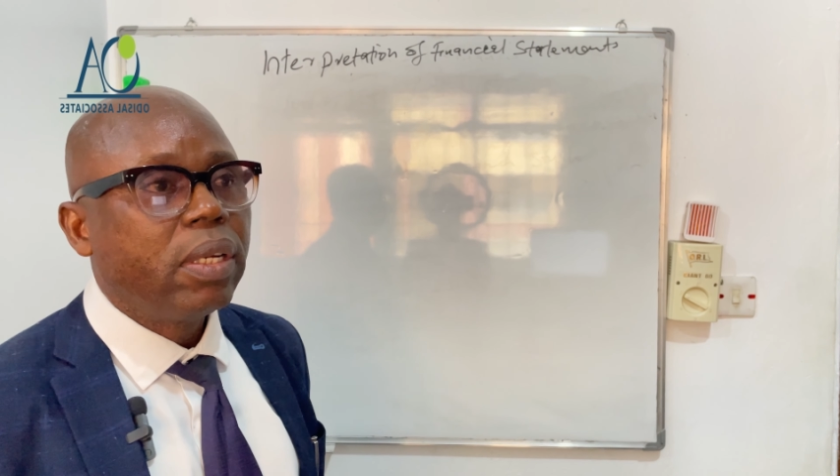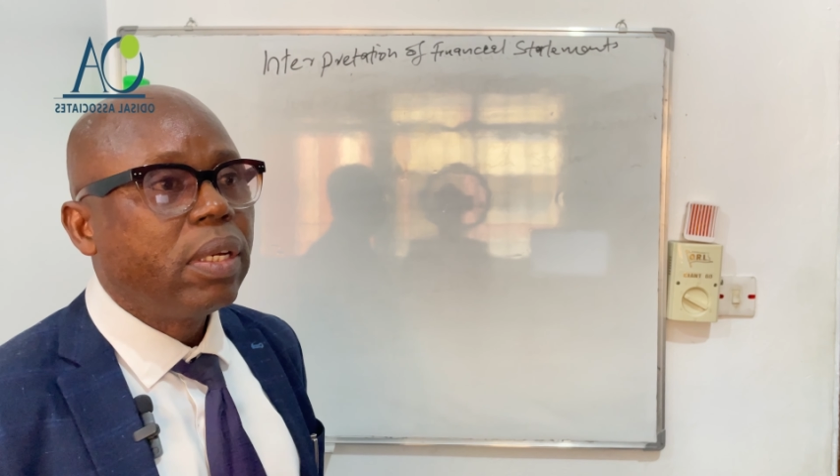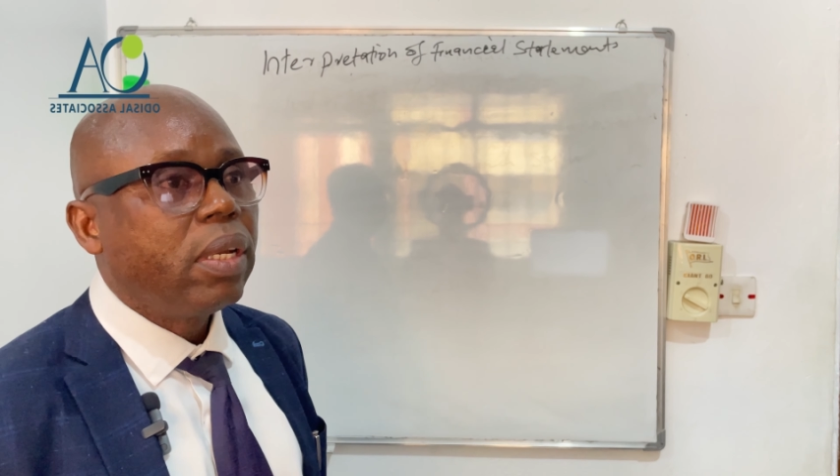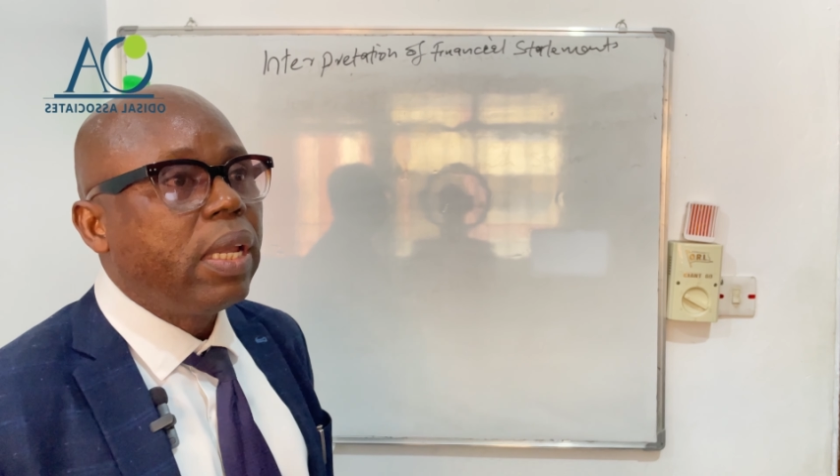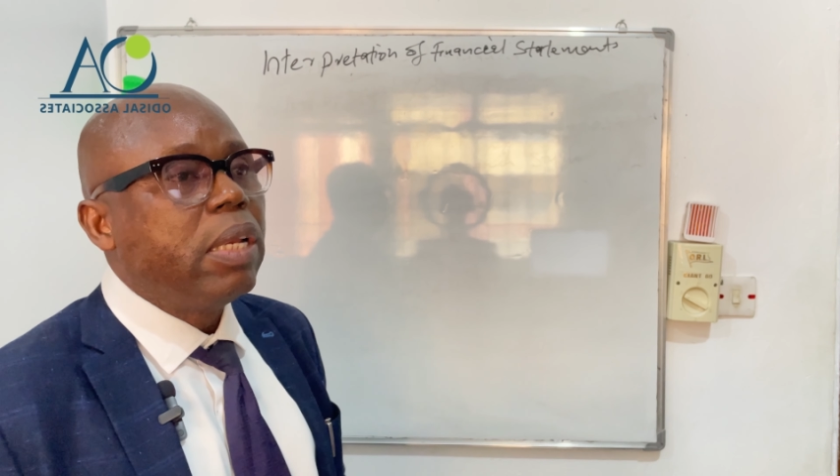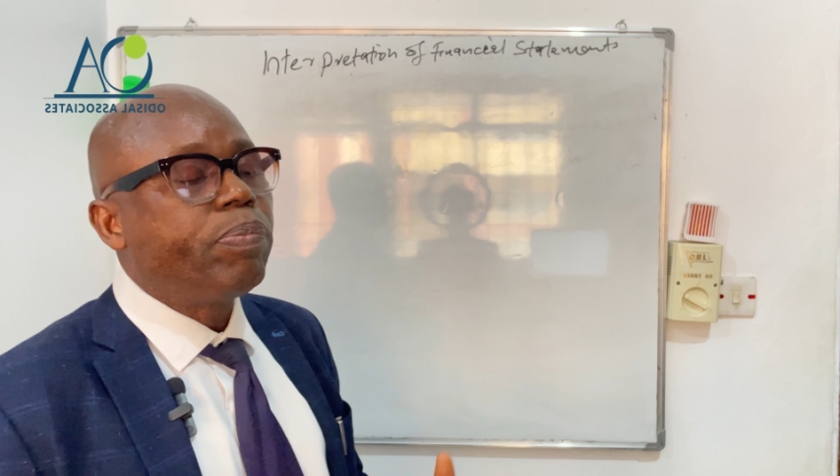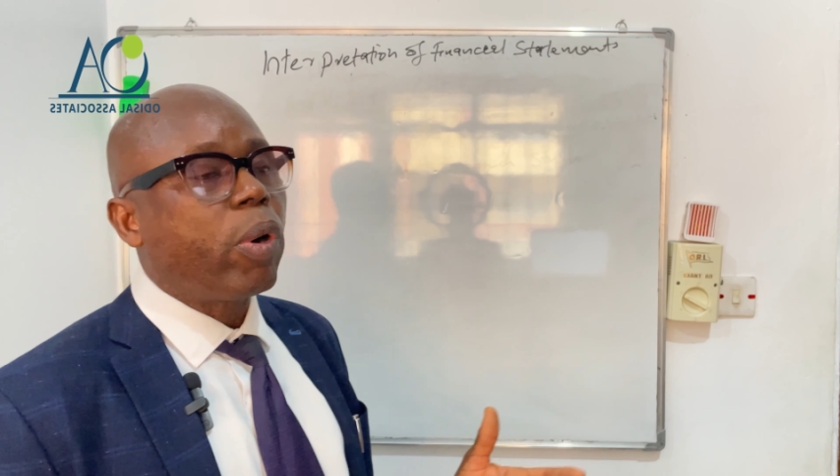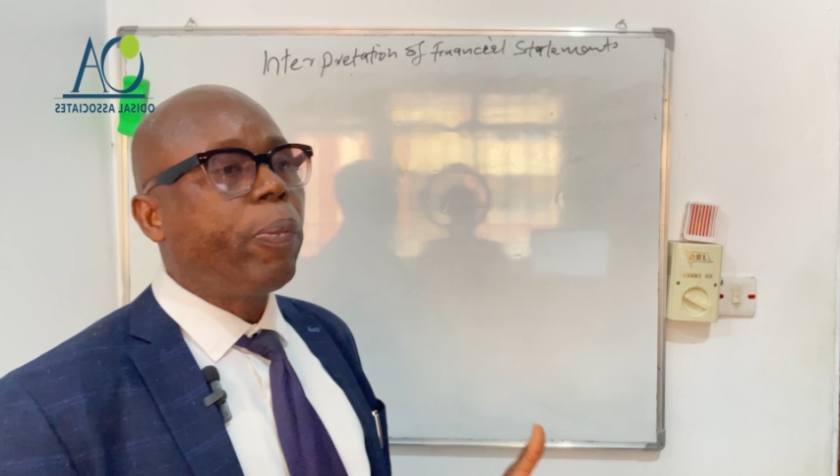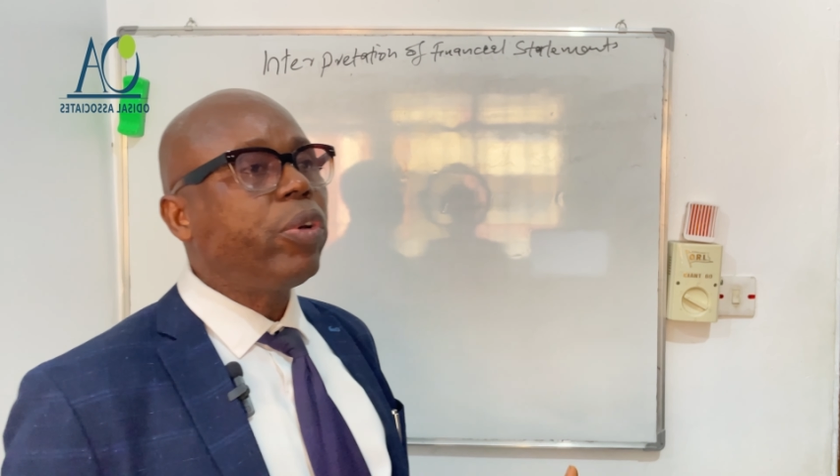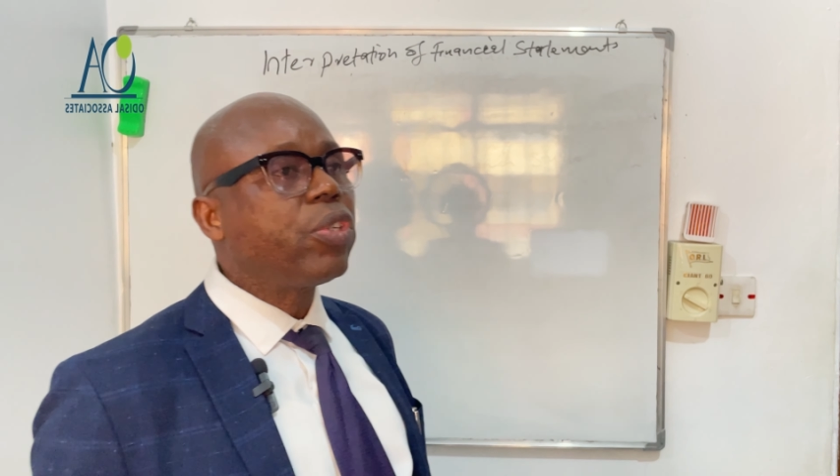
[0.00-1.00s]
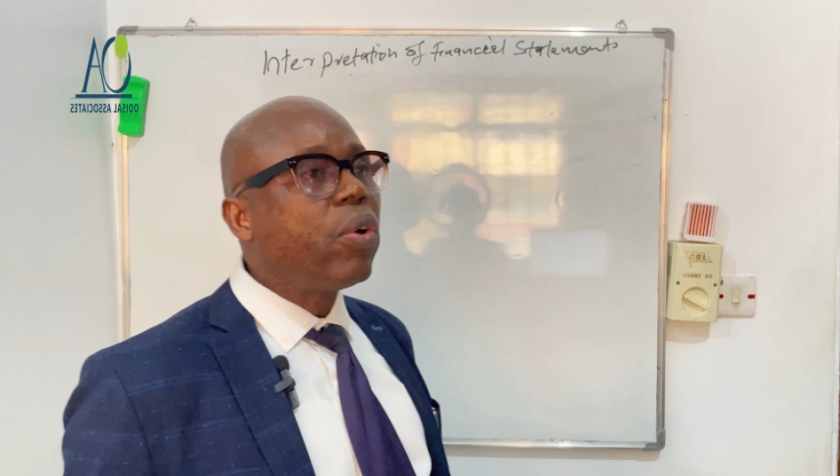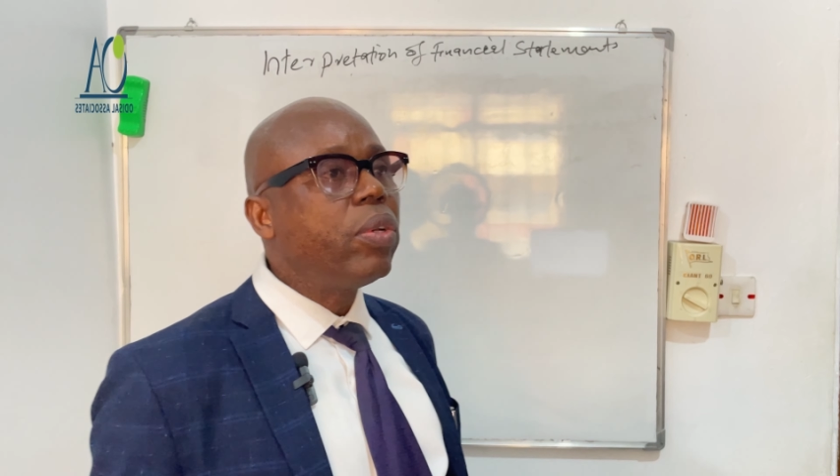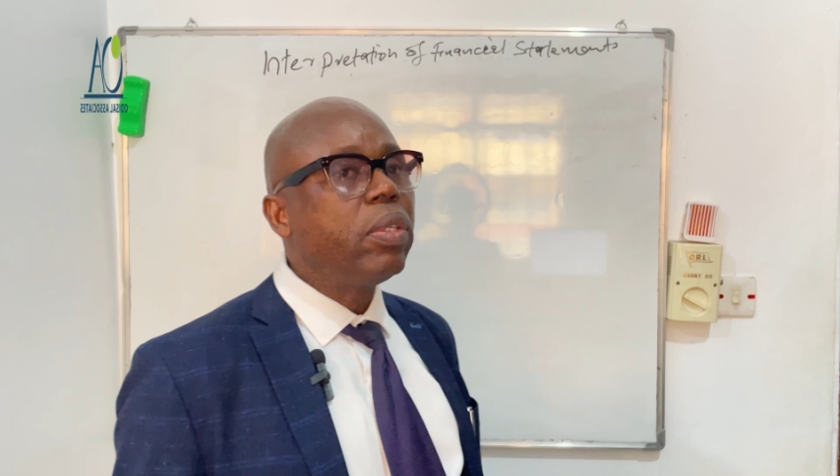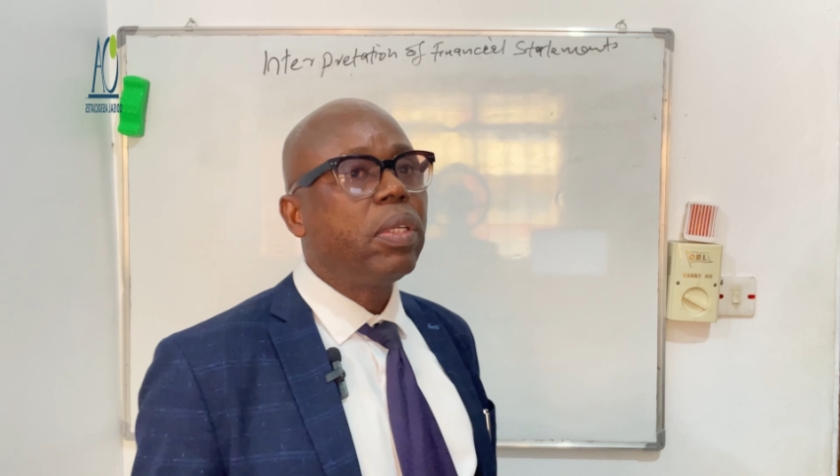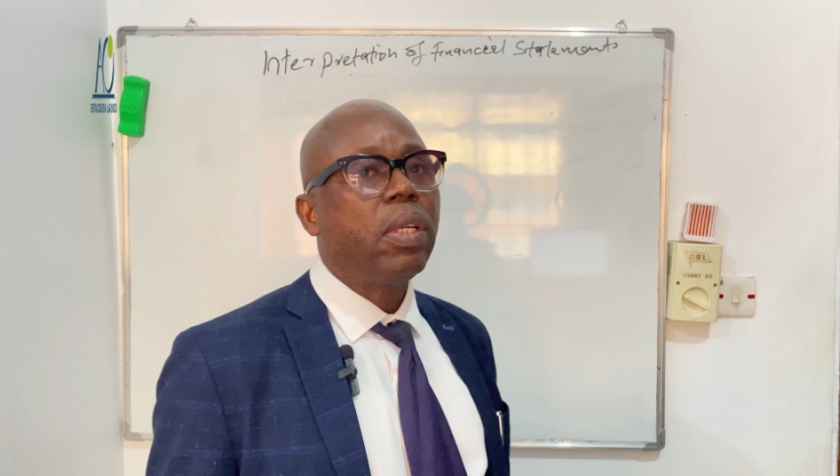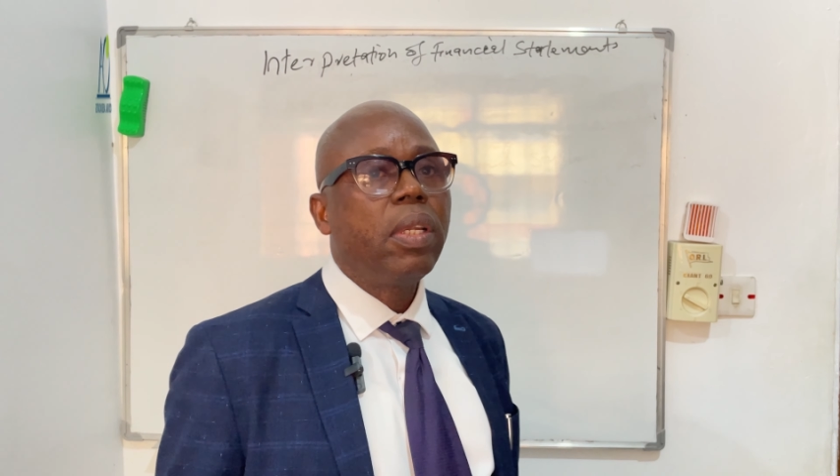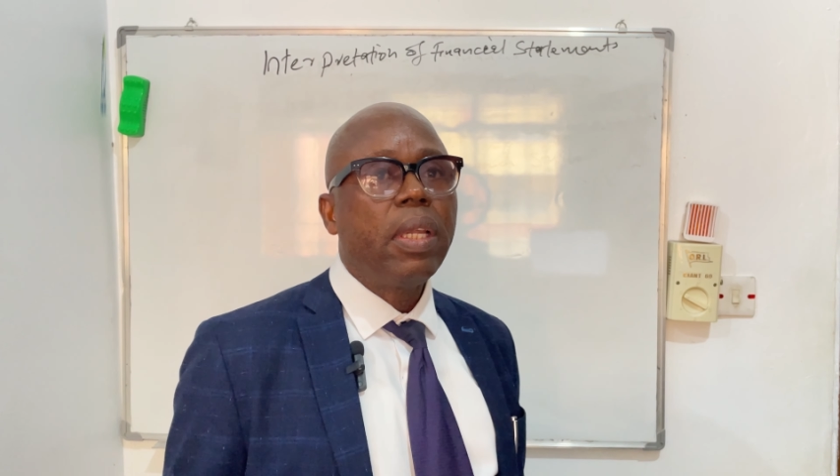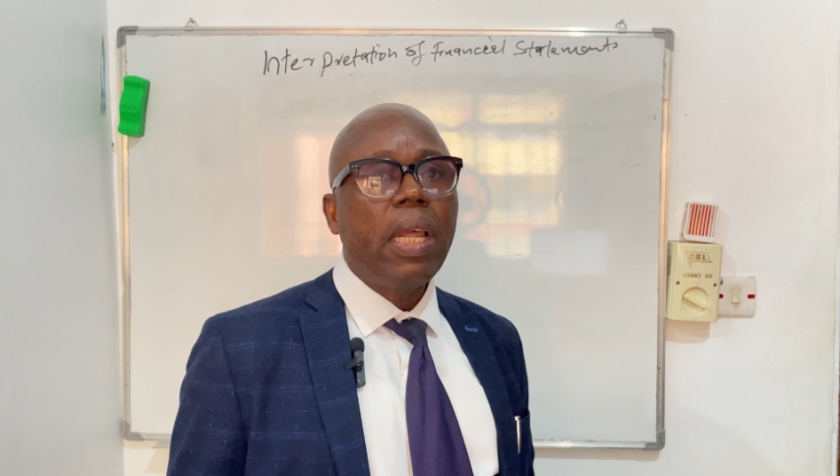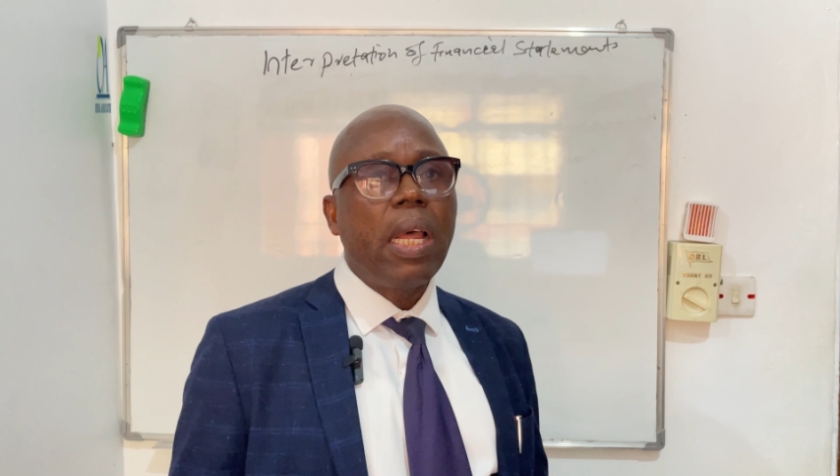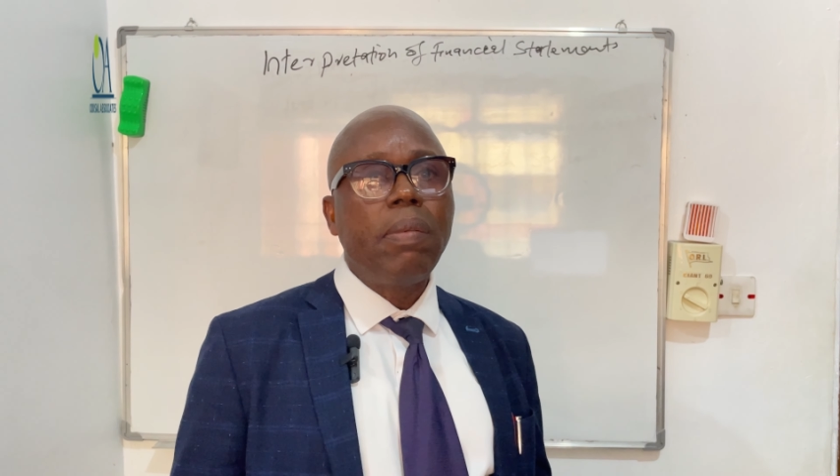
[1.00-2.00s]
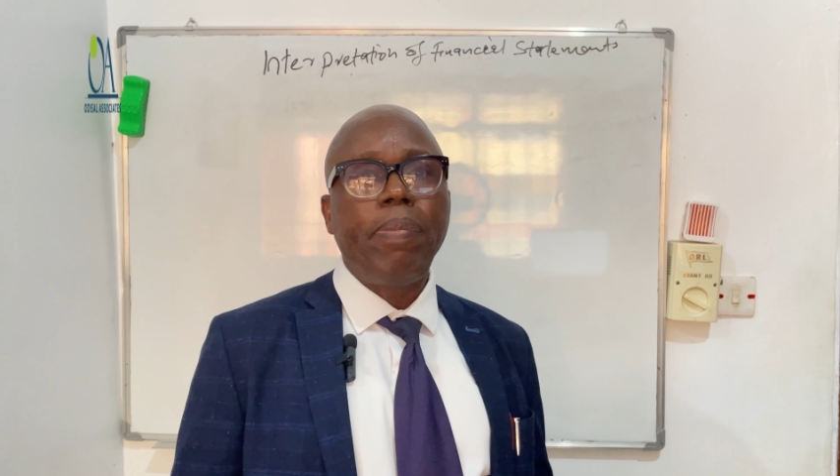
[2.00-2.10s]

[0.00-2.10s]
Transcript: in proportion, and